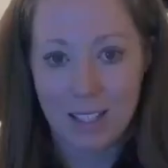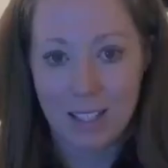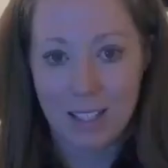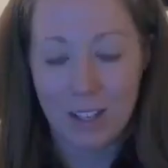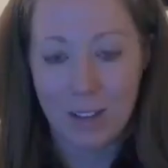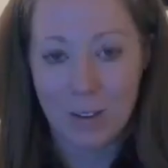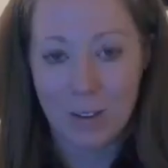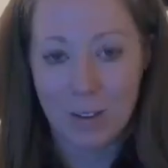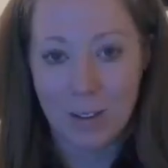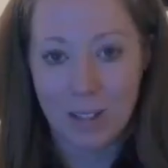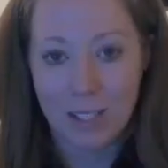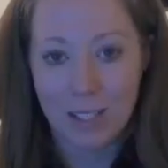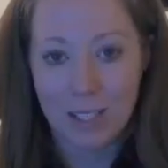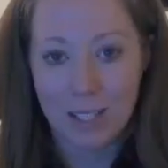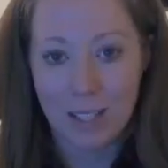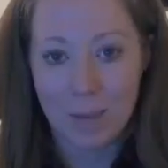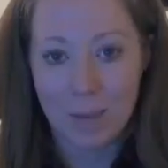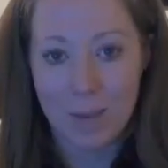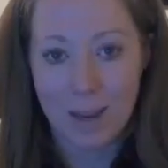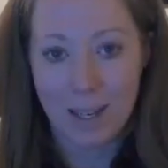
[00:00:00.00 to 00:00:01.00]
you and the
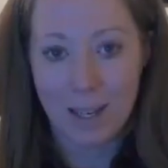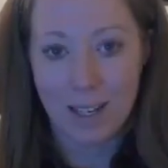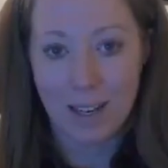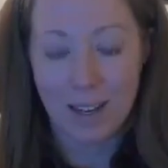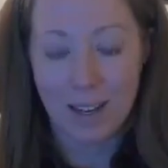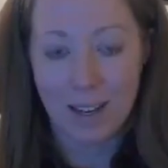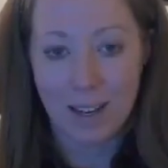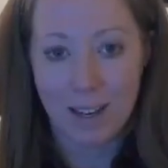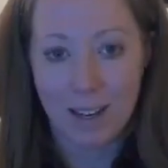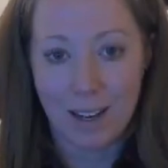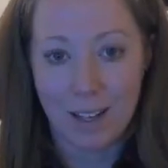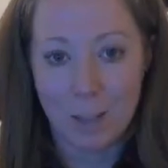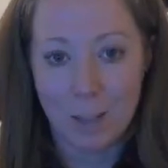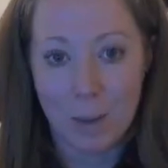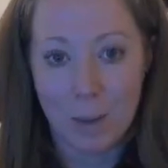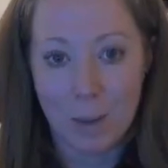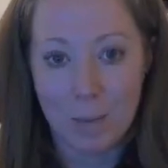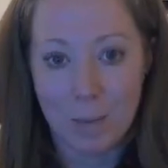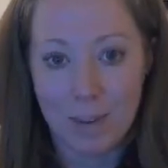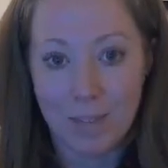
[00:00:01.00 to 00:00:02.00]
team at
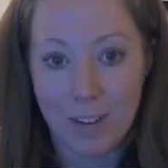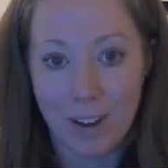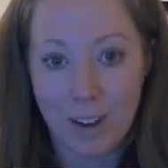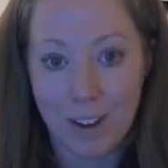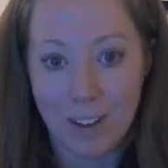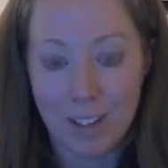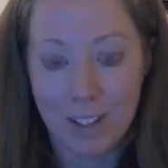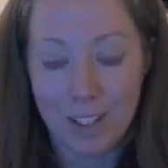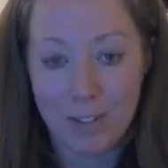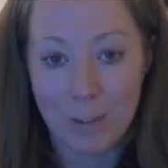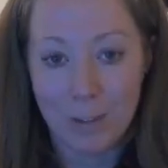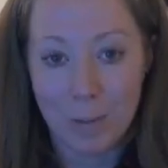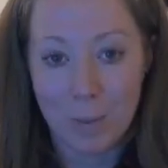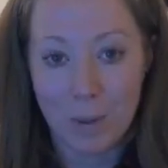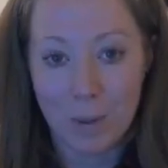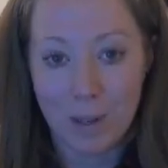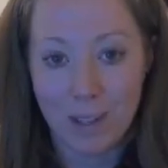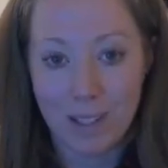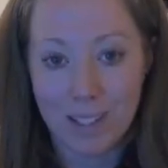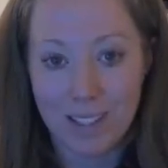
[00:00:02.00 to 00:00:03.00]
Department of Ecology for
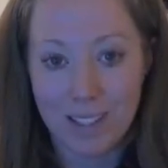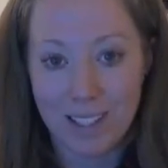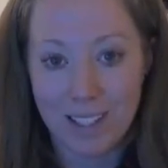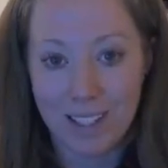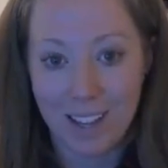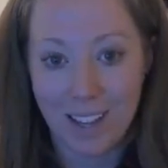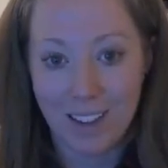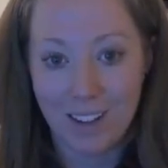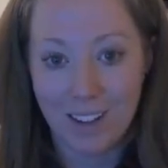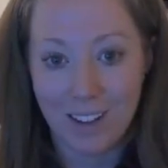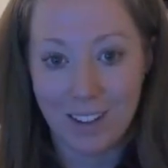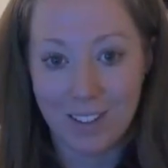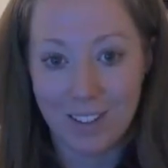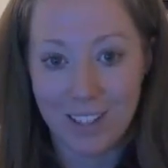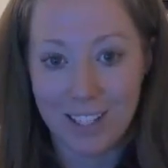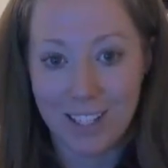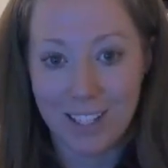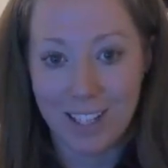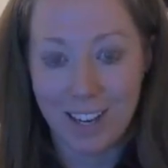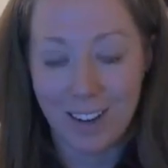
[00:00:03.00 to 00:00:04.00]
putting this together and
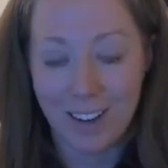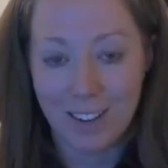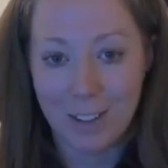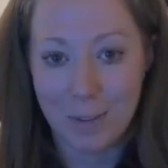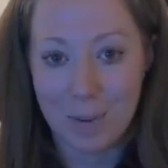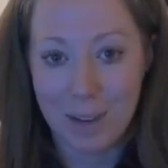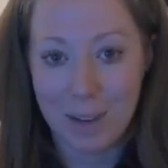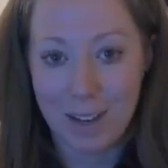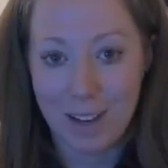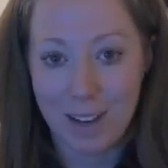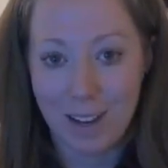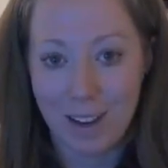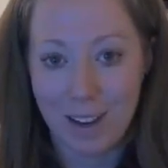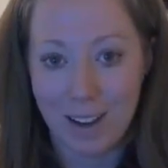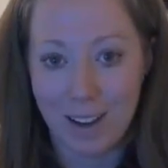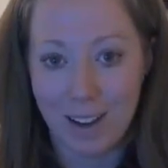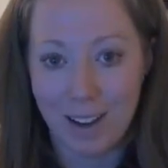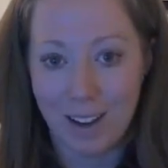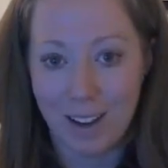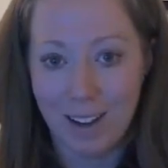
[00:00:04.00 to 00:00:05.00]
reaching out to me.
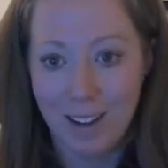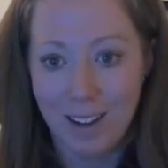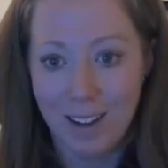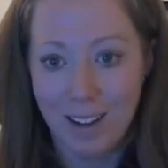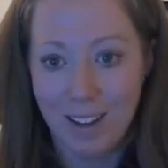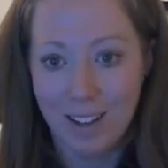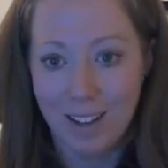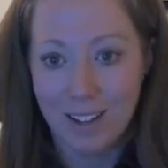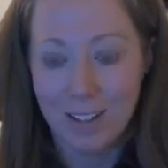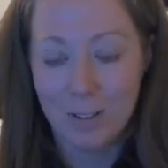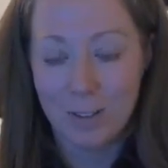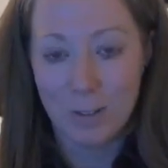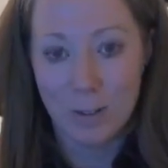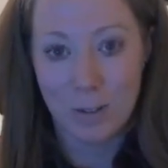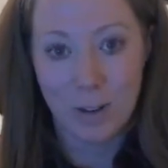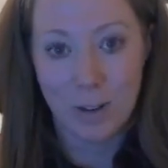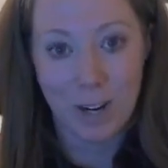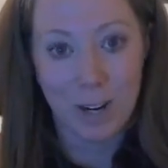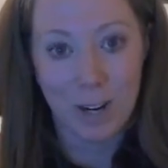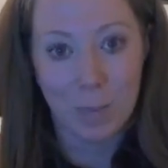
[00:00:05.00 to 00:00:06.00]
This was
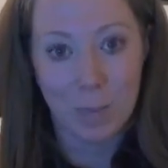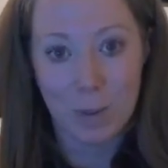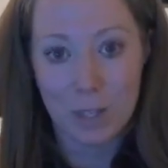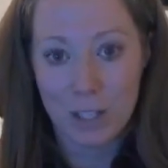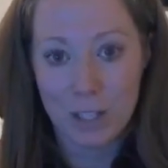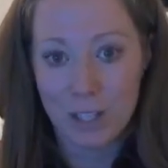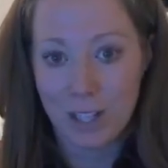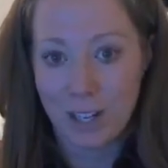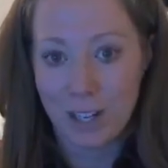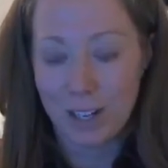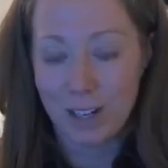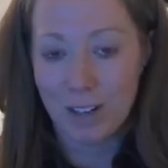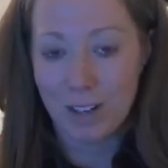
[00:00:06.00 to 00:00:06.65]
great. Appreciate